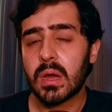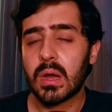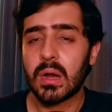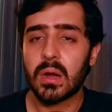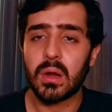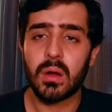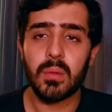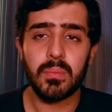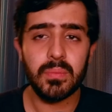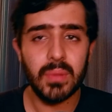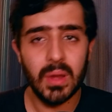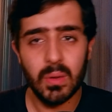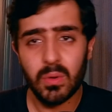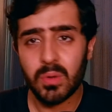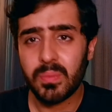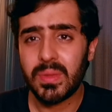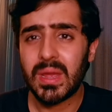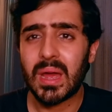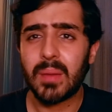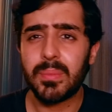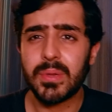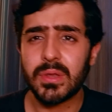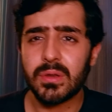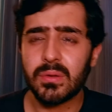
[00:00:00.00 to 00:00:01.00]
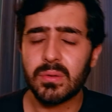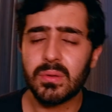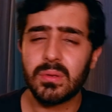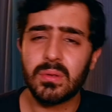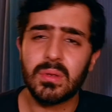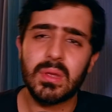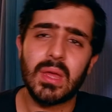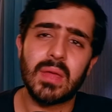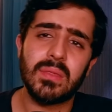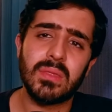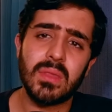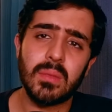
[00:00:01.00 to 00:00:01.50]
I would be happy to
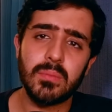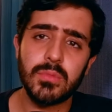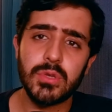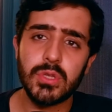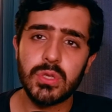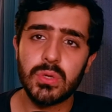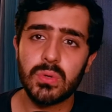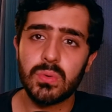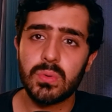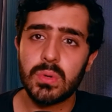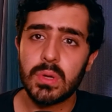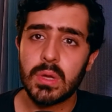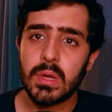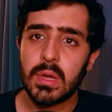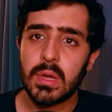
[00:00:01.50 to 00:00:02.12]
get them to you.